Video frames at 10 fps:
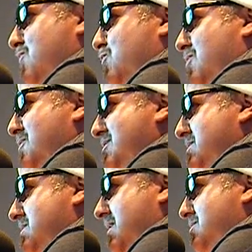What would she
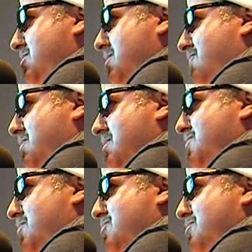say? She loved the
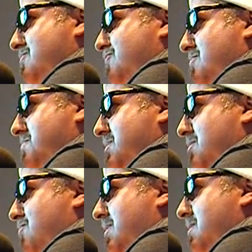expression from
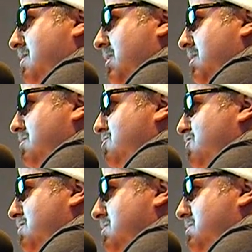day one. She
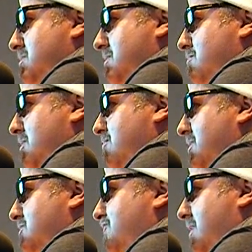was my
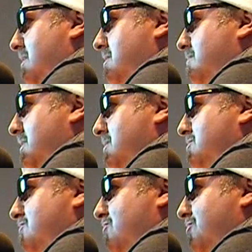biggest fan and biggest
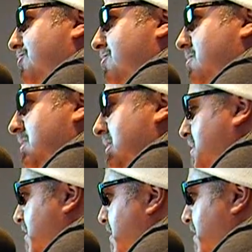supporter.
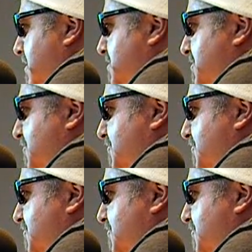So,